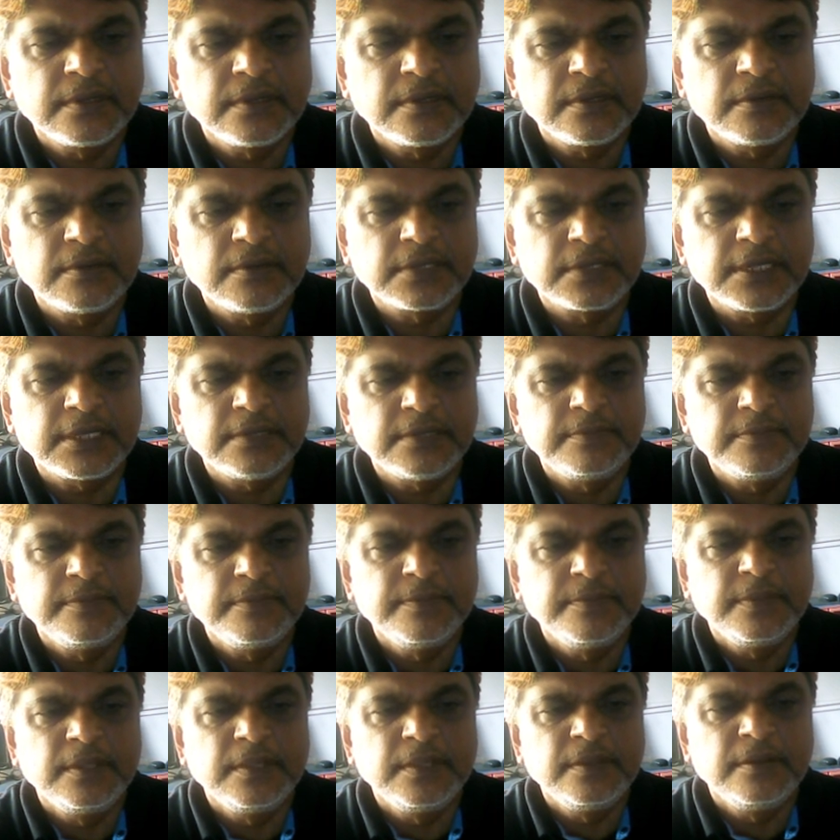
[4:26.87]
member data
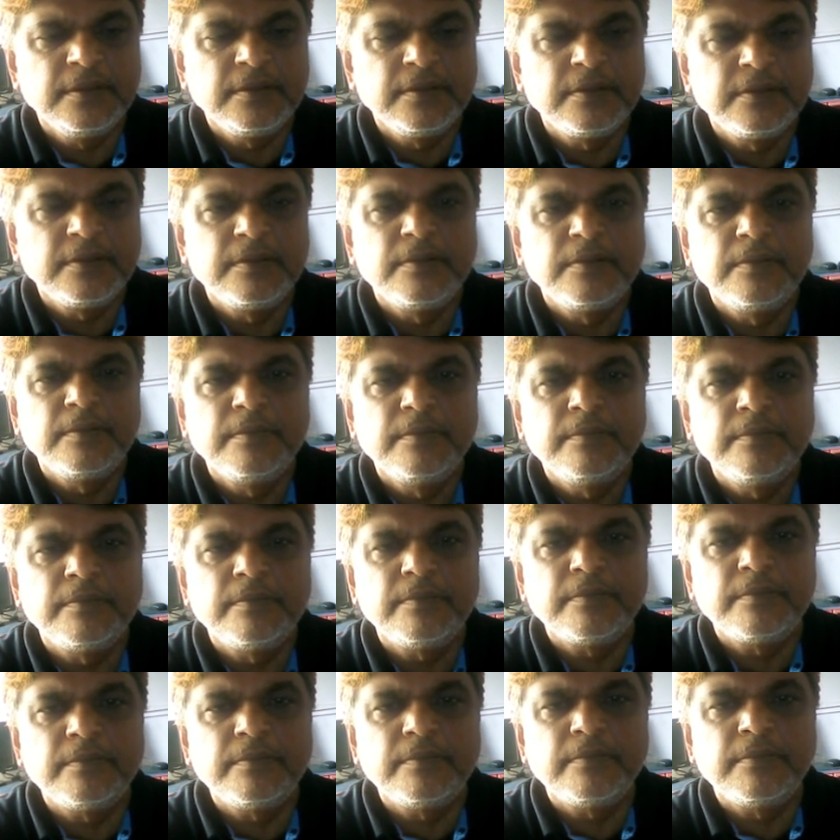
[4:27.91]
or member function
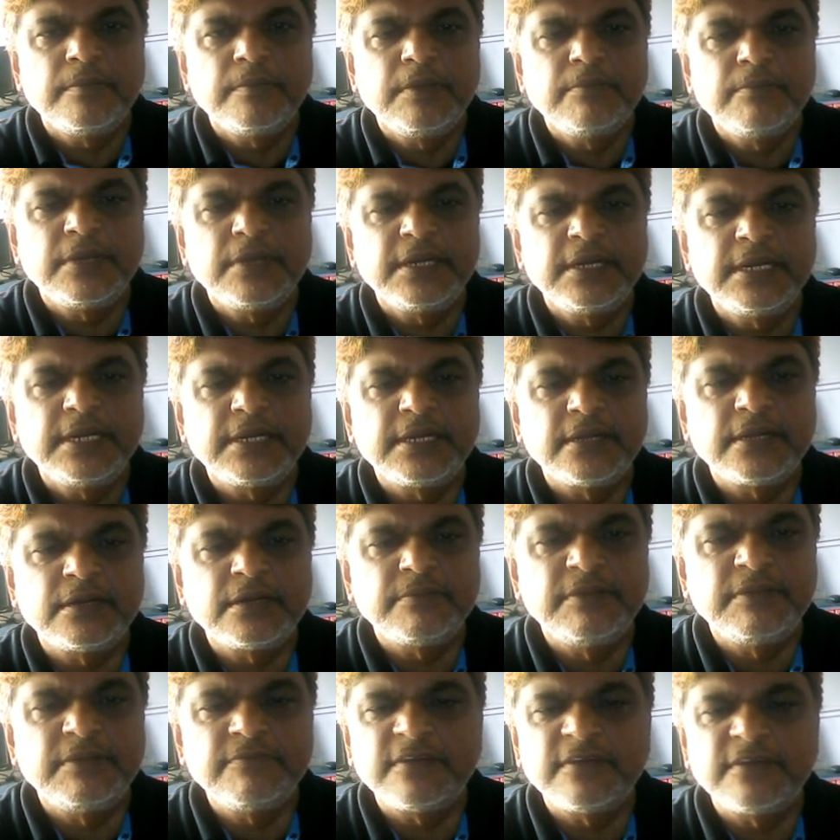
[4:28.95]
into a
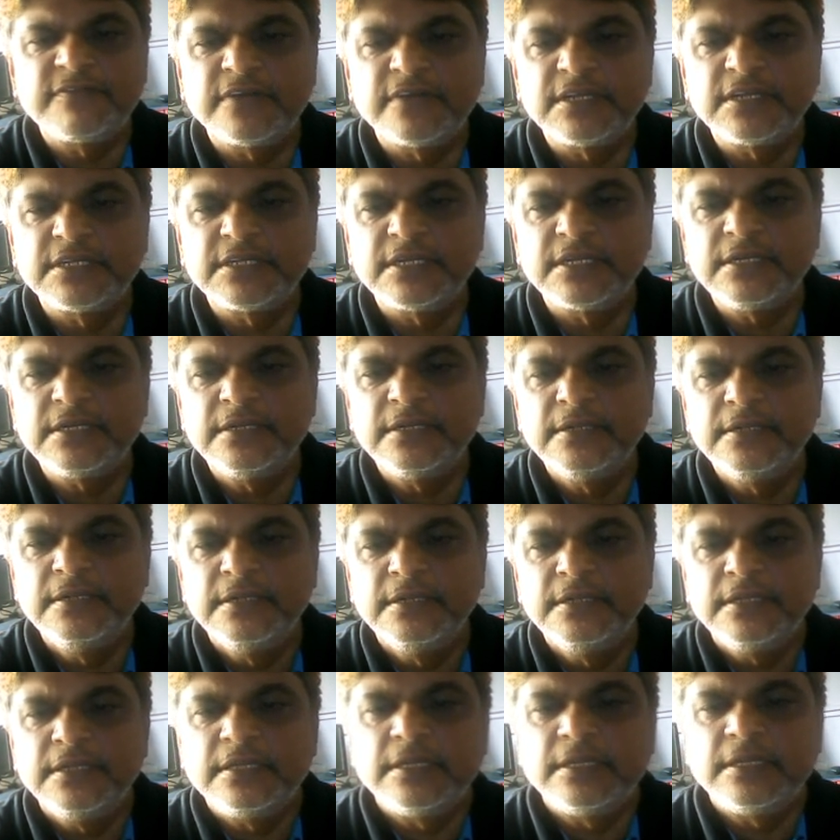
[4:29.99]
single unit.
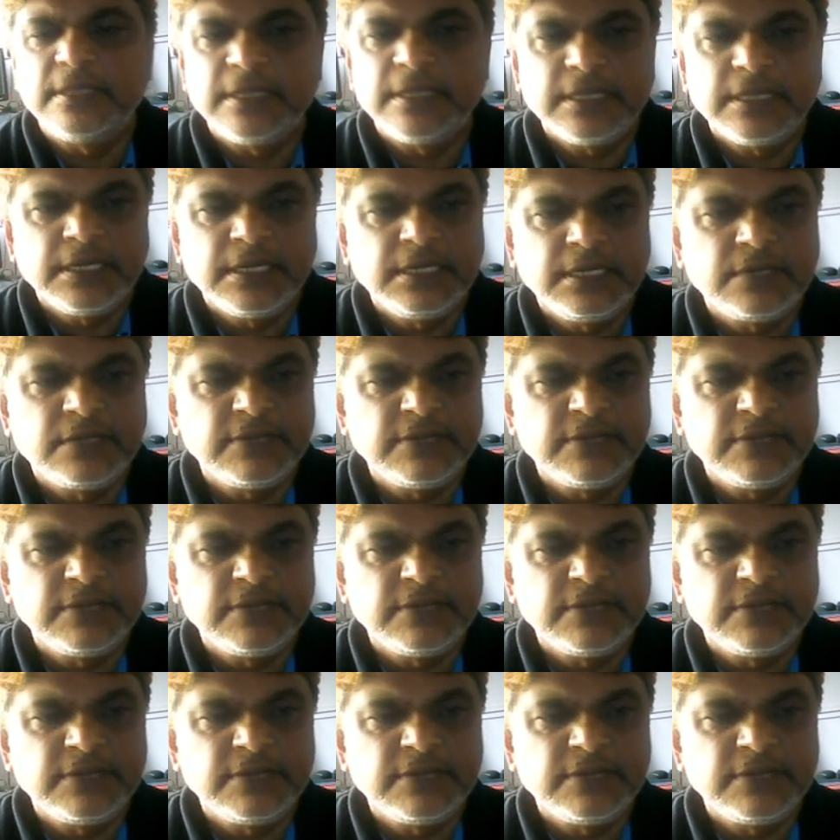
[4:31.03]
Okay,